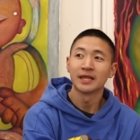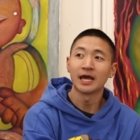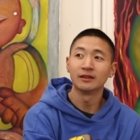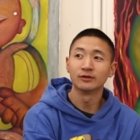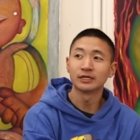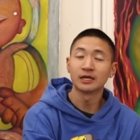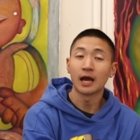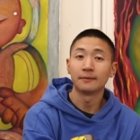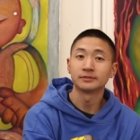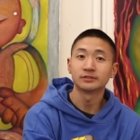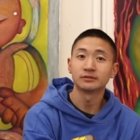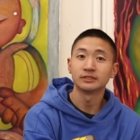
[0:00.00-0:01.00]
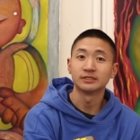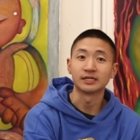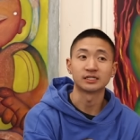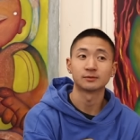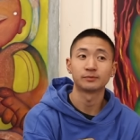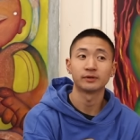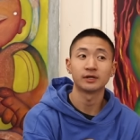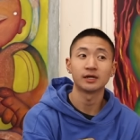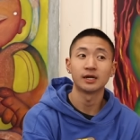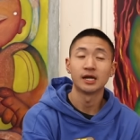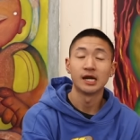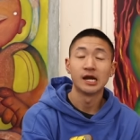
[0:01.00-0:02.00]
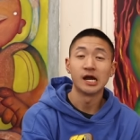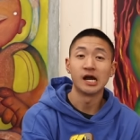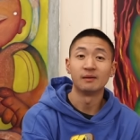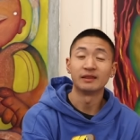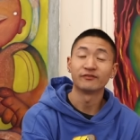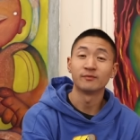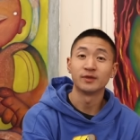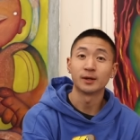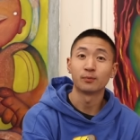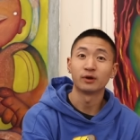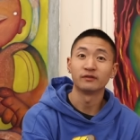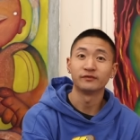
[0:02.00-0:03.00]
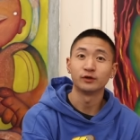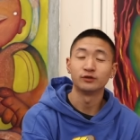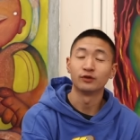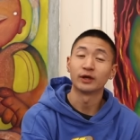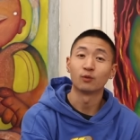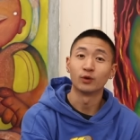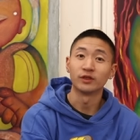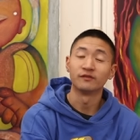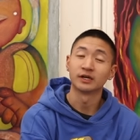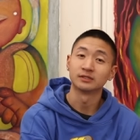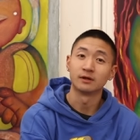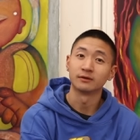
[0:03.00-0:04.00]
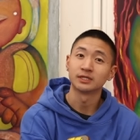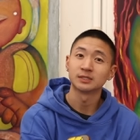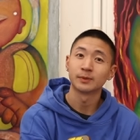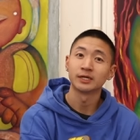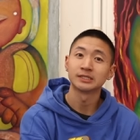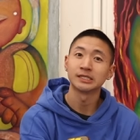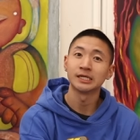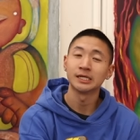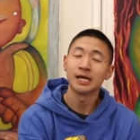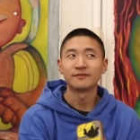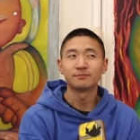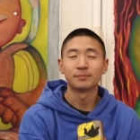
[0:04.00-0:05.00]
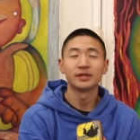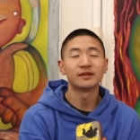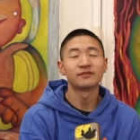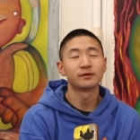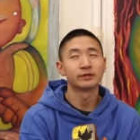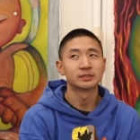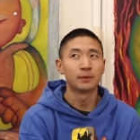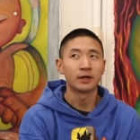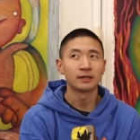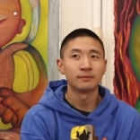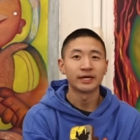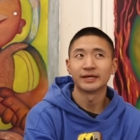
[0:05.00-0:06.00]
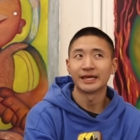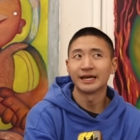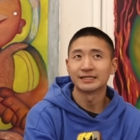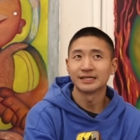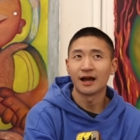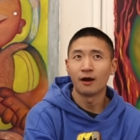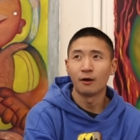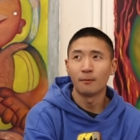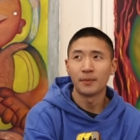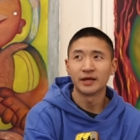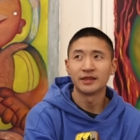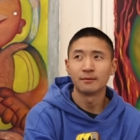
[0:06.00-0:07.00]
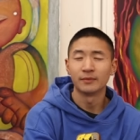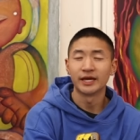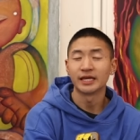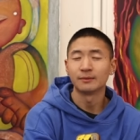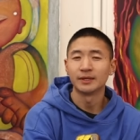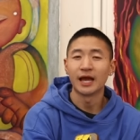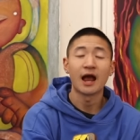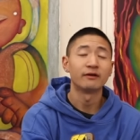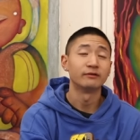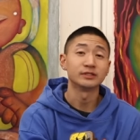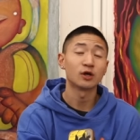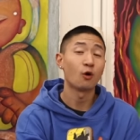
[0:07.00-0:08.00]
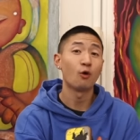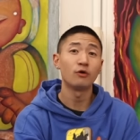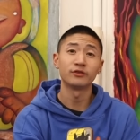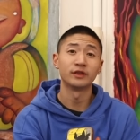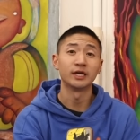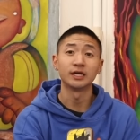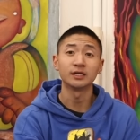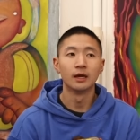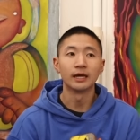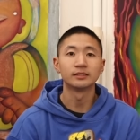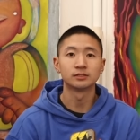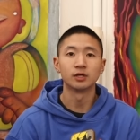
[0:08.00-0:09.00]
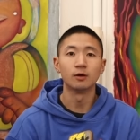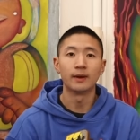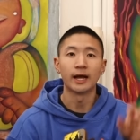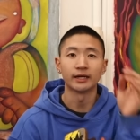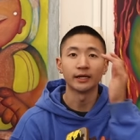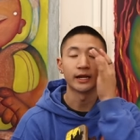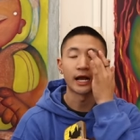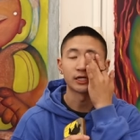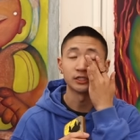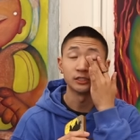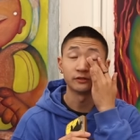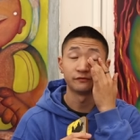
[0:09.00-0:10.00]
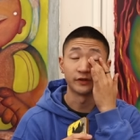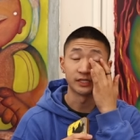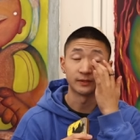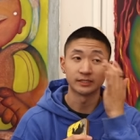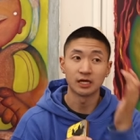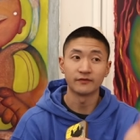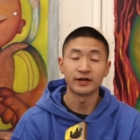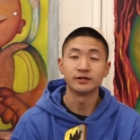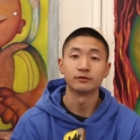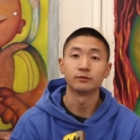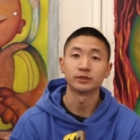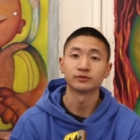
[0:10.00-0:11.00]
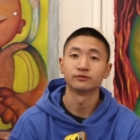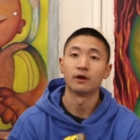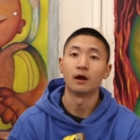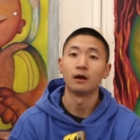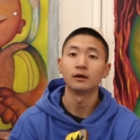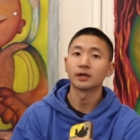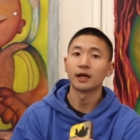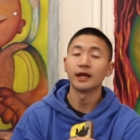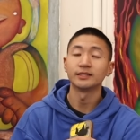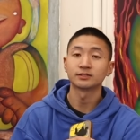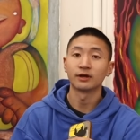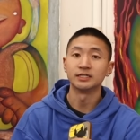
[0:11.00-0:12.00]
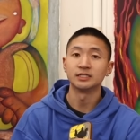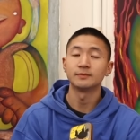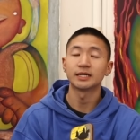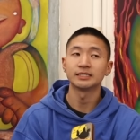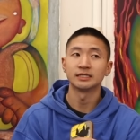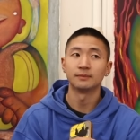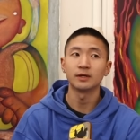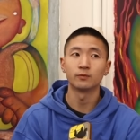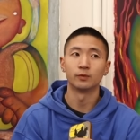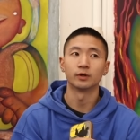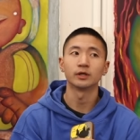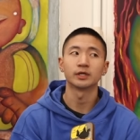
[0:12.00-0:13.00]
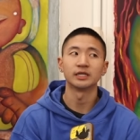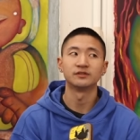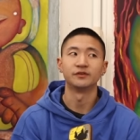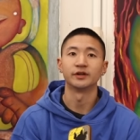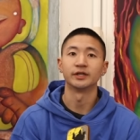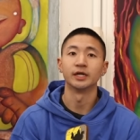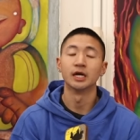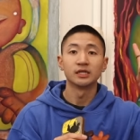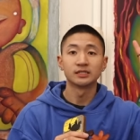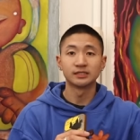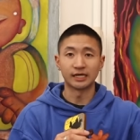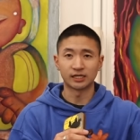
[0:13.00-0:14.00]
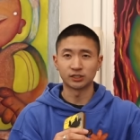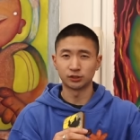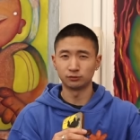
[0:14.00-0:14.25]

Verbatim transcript: and looking absolutely desperate. Um, and from their point of view, they're like, what the wrong with this person. But if they respond, I'm like, like icked out by them liking me. I don't know. It's a whole thing. It's so bad that I actually need to fix myself. I don't know what's wrong. And it's crazy because in my work, it's very sex